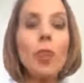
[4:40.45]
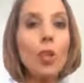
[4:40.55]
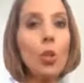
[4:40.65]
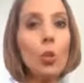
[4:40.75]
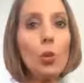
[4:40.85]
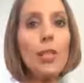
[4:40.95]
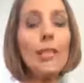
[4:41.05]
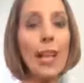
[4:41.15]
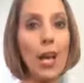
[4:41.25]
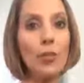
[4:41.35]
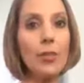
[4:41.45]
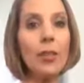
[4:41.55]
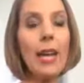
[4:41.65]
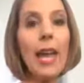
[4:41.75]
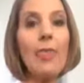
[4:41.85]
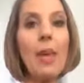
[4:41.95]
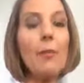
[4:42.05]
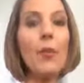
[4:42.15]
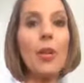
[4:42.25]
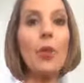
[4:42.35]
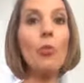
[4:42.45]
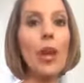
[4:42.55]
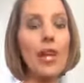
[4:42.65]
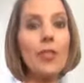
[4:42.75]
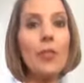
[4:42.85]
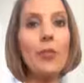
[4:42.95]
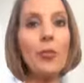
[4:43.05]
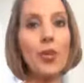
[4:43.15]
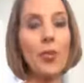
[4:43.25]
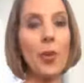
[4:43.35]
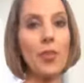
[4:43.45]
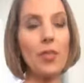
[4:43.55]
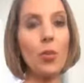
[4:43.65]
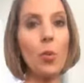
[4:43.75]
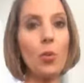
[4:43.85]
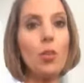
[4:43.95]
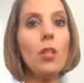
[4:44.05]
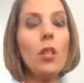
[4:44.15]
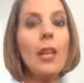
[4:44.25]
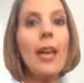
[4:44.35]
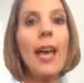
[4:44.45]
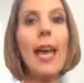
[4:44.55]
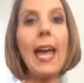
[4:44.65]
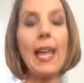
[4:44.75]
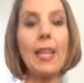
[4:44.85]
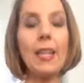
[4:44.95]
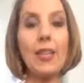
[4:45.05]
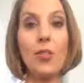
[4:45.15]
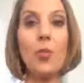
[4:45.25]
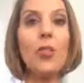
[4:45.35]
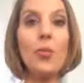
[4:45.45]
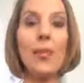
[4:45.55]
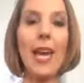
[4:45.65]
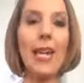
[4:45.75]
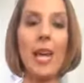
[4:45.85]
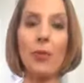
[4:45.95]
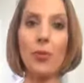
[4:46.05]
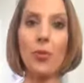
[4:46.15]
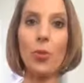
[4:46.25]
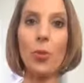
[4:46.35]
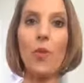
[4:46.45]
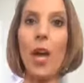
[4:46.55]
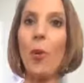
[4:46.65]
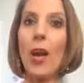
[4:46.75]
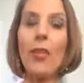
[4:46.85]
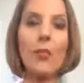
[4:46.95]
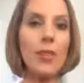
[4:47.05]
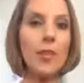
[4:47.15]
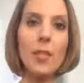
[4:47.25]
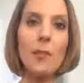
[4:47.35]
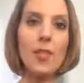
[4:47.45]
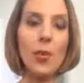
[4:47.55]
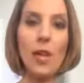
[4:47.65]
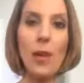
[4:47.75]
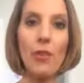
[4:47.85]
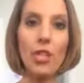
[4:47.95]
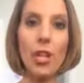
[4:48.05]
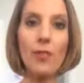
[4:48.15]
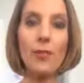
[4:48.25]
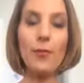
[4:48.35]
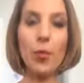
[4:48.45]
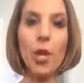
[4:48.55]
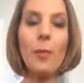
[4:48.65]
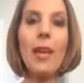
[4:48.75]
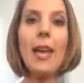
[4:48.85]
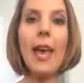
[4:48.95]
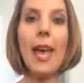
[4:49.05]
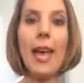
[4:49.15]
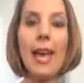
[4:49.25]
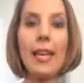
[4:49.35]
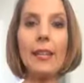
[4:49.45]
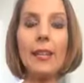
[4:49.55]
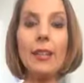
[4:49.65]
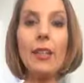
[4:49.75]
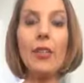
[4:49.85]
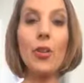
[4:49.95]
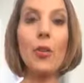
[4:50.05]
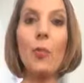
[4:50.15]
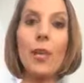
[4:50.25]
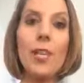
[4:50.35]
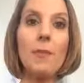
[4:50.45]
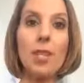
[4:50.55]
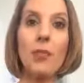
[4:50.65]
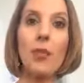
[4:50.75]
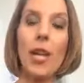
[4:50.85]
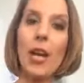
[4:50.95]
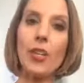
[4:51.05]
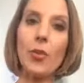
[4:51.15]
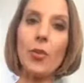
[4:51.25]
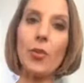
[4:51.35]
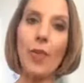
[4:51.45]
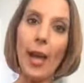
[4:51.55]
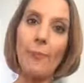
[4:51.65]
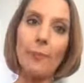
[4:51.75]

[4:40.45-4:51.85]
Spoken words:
cool it down and then put it right into the freezer once it's cool, and as soon as you can after it's cool. That way those histamines don't have a chance to form, and there won't be as much of a reaction to that.